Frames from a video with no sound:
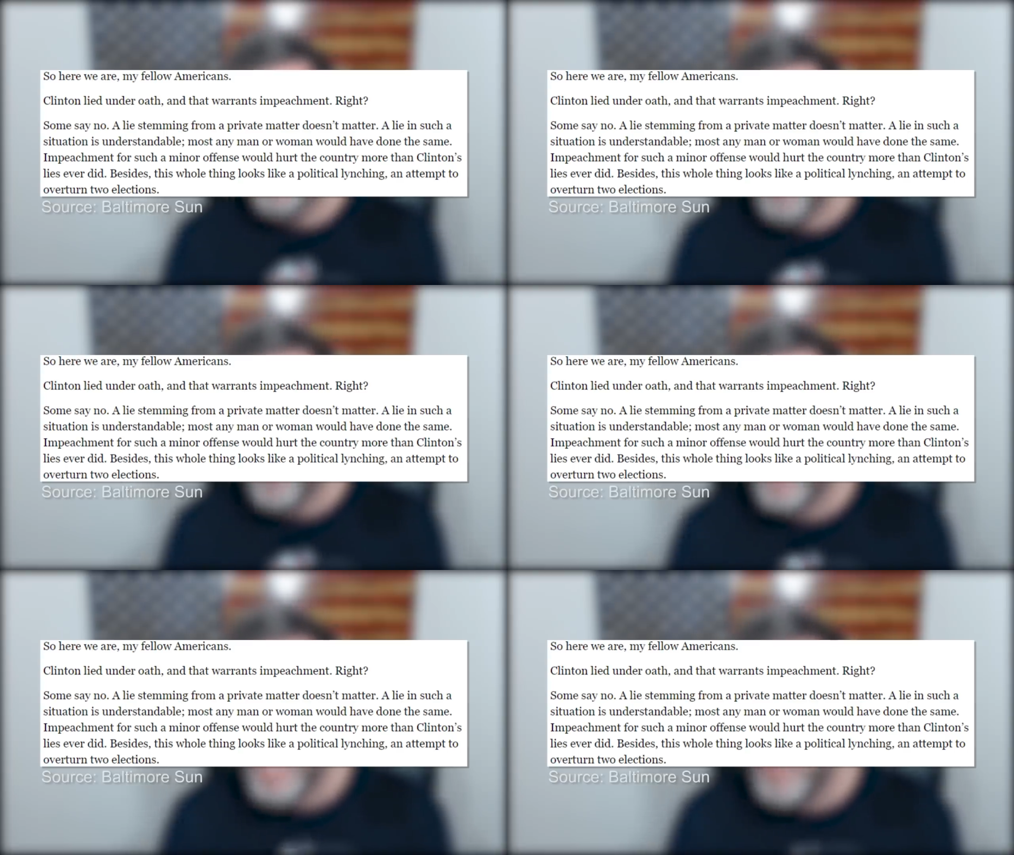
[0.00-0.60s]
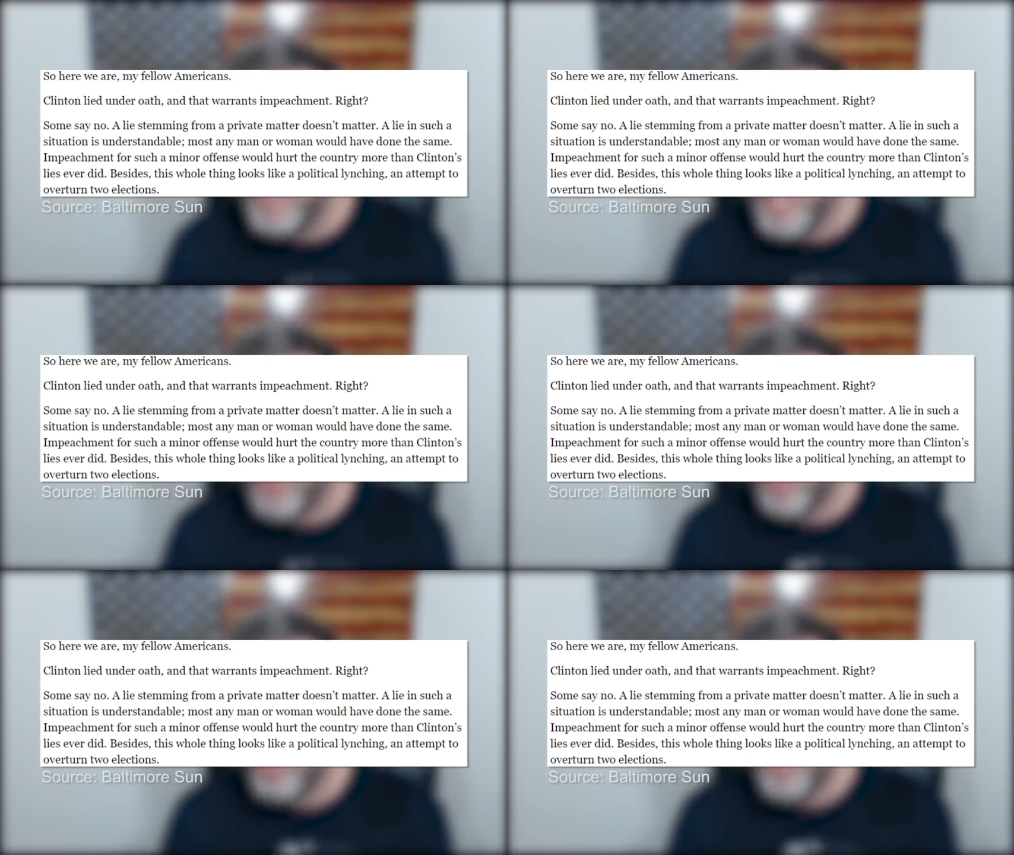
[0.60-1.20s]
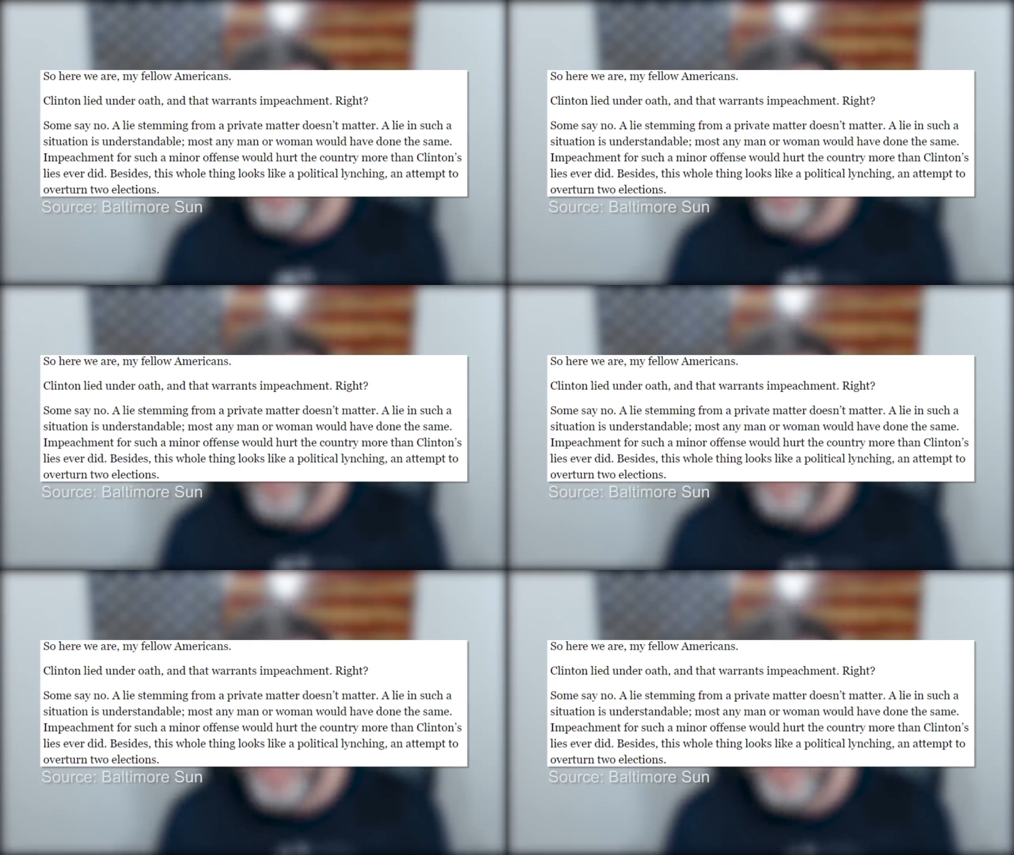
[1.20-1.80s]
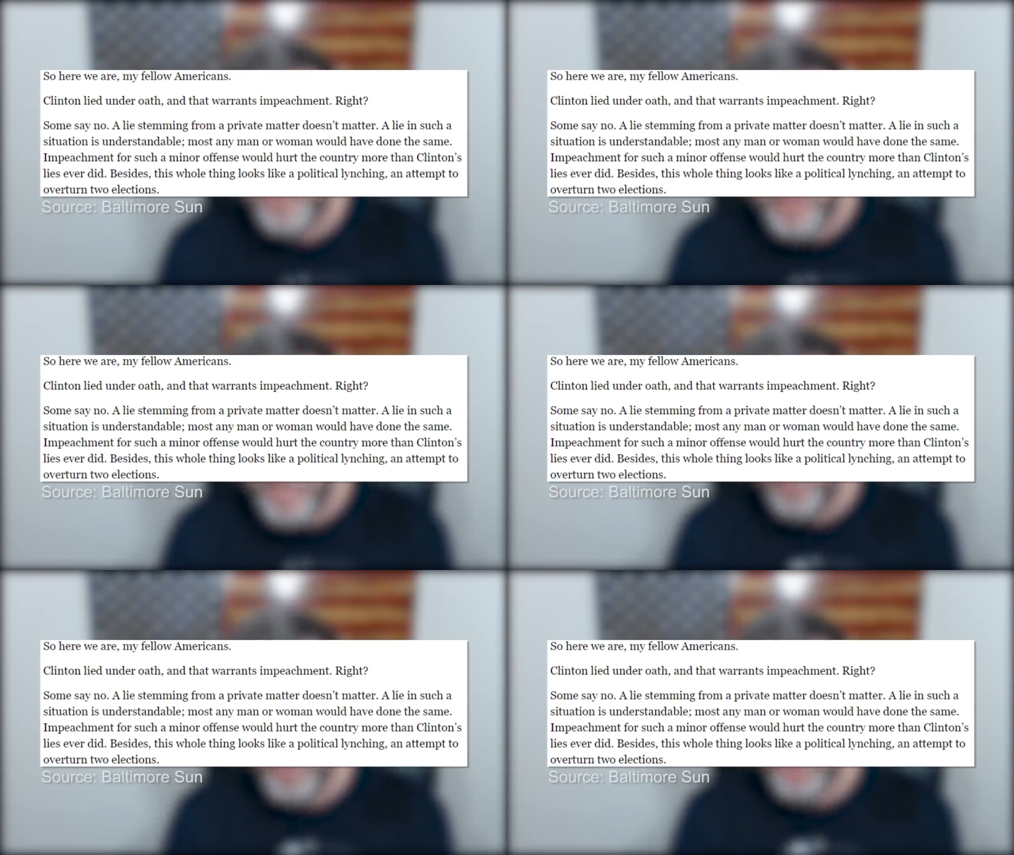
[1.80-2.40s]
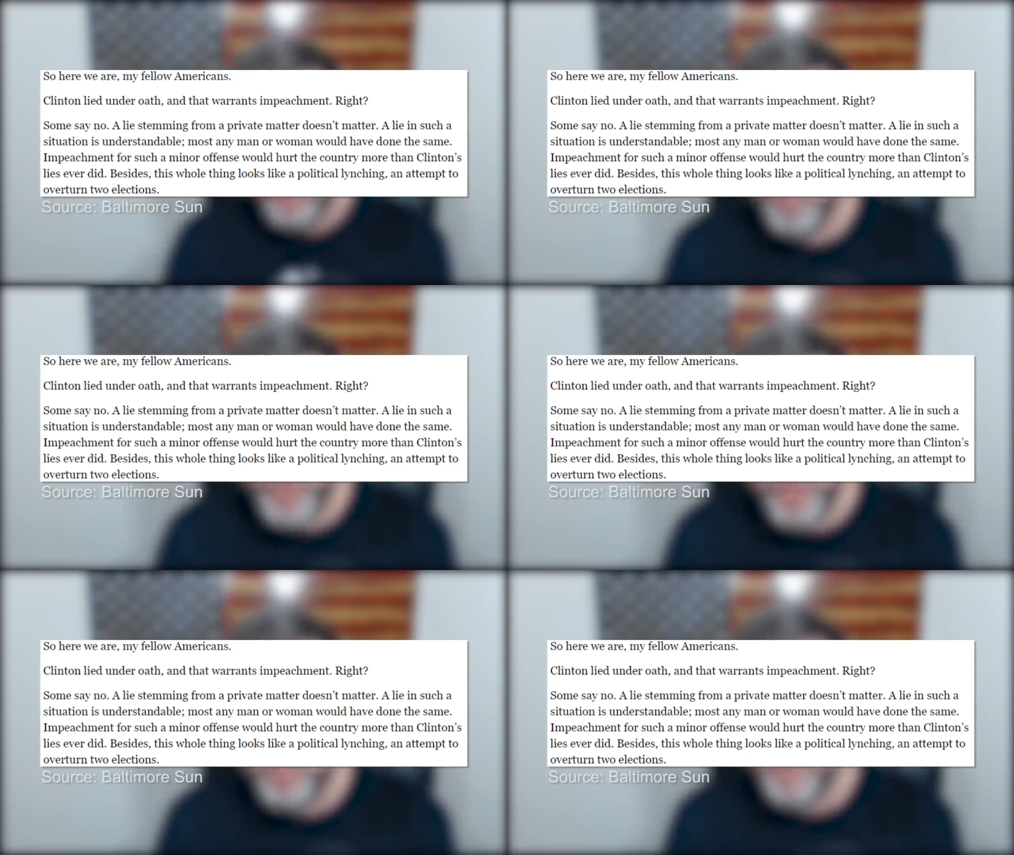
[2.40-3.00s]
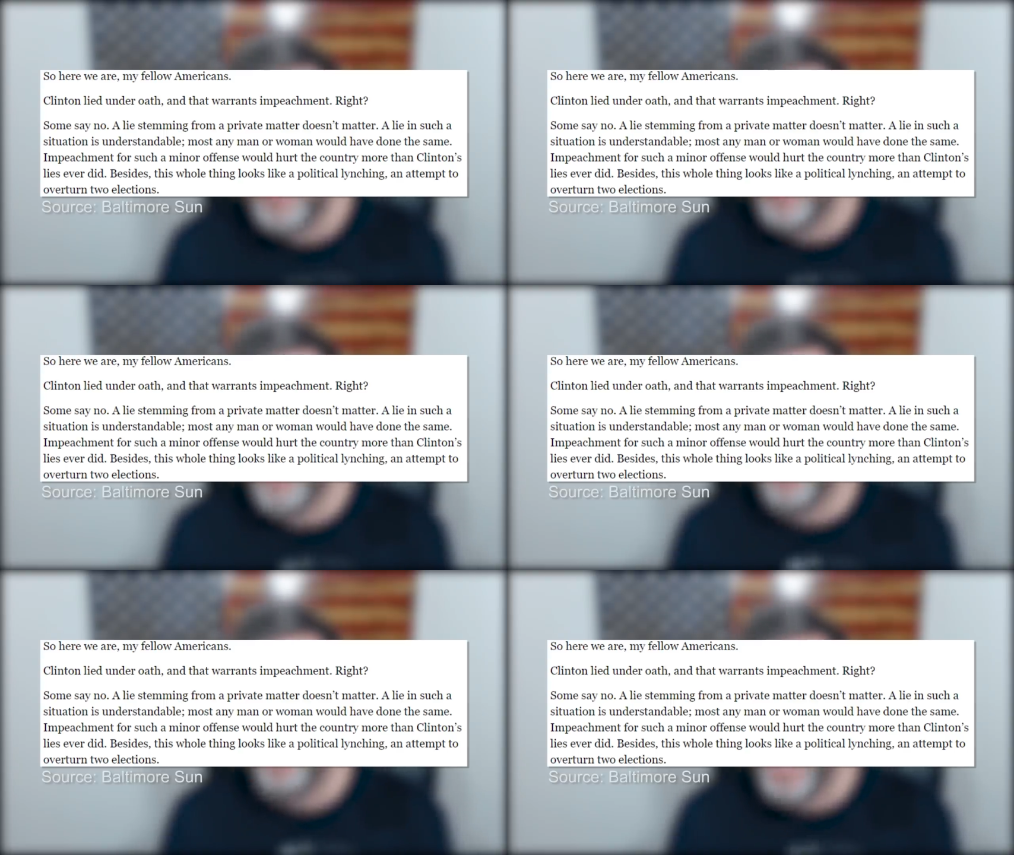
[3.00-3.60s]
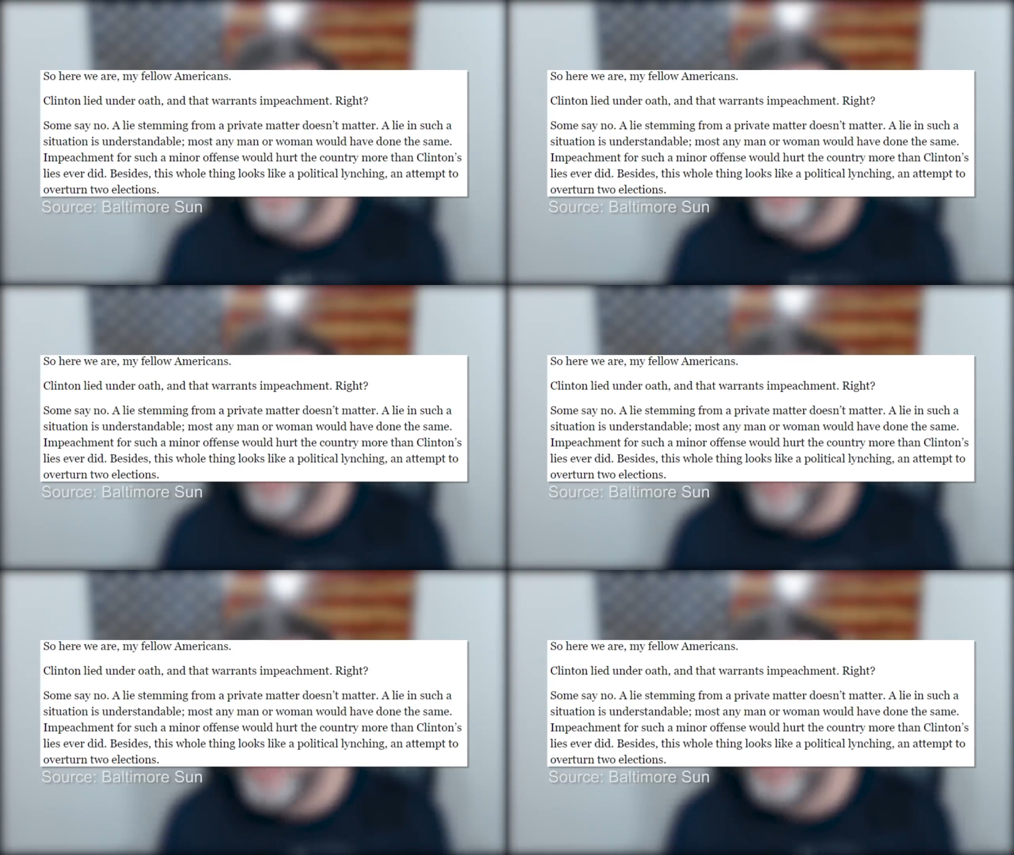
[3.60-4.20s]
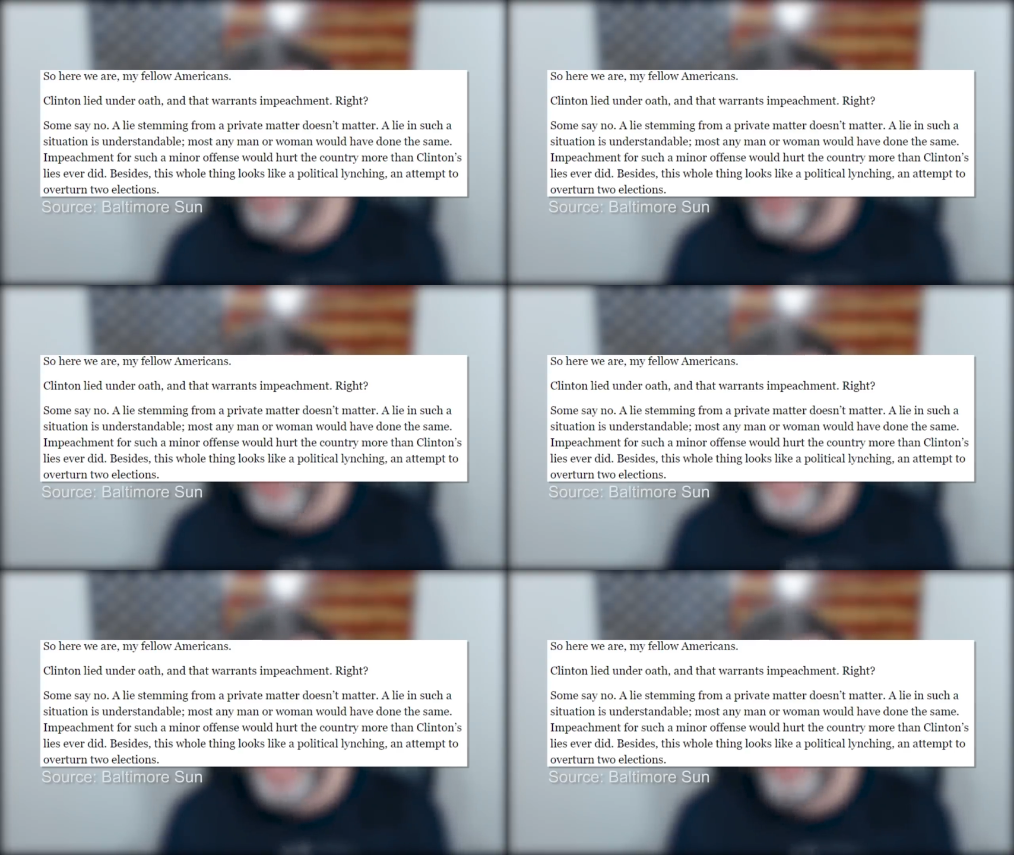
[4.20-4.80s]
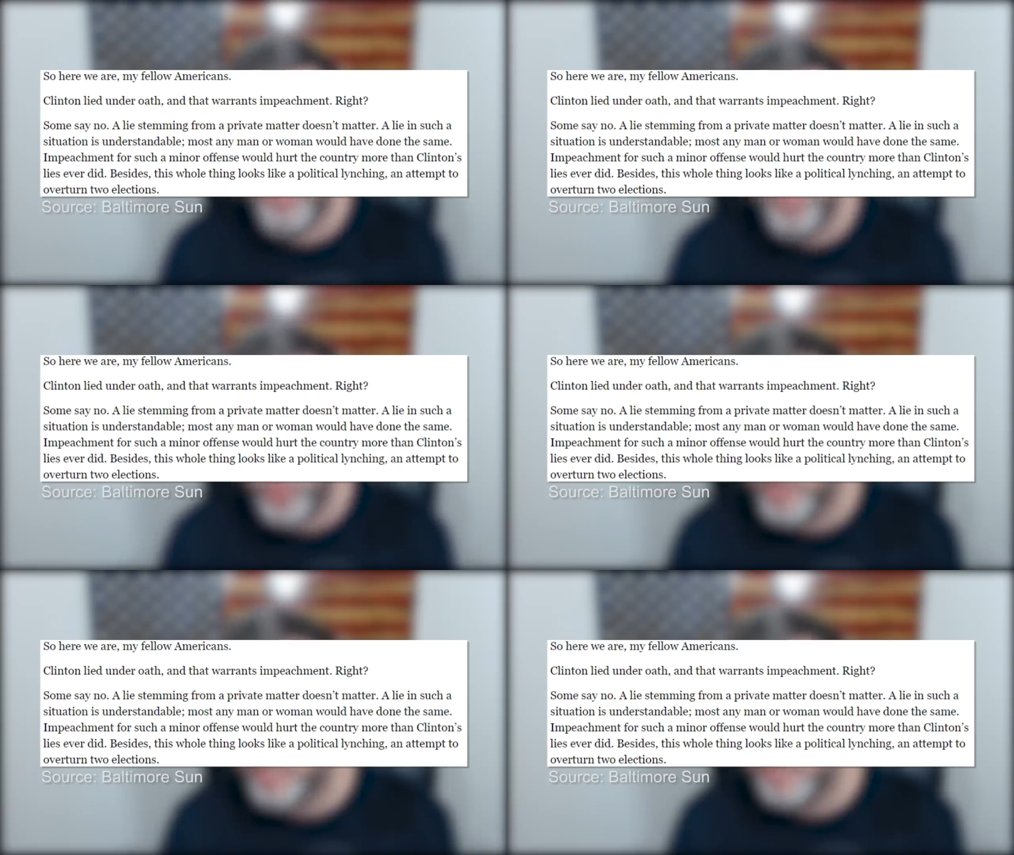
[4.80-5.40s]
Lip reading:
(no speaker visible)